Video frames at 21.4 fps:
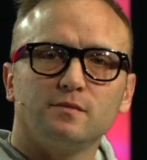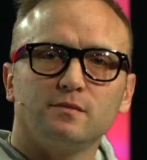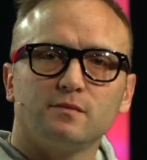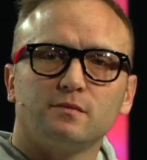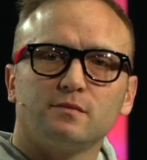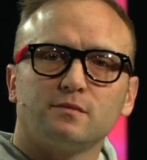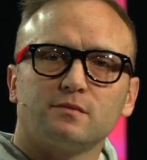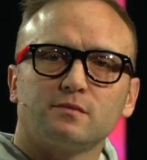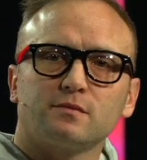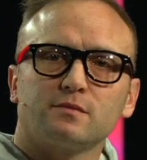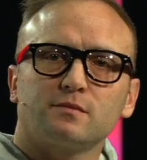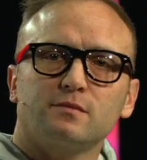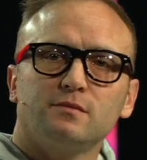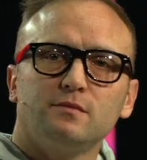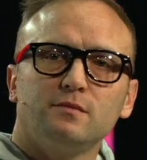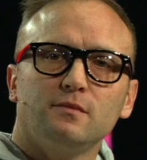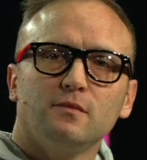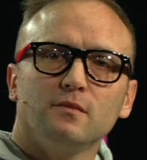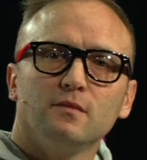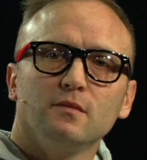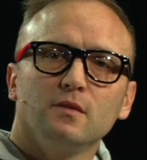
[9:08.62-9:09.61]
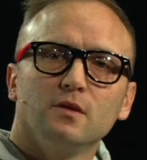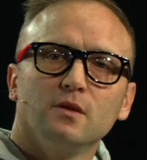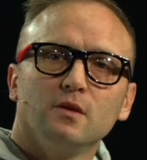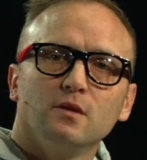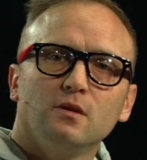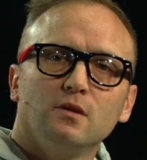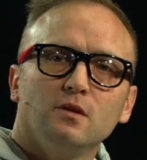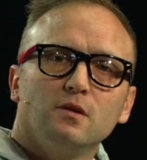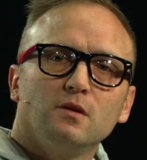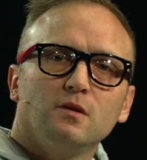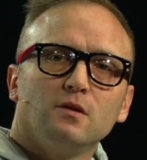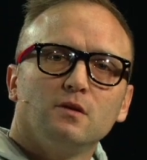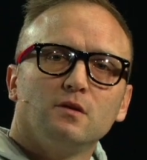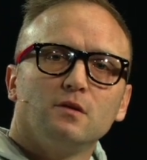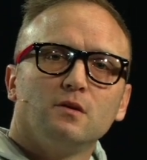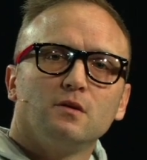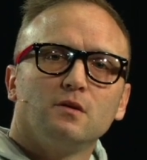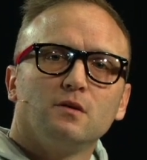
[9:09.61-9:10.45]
Nobody speaks.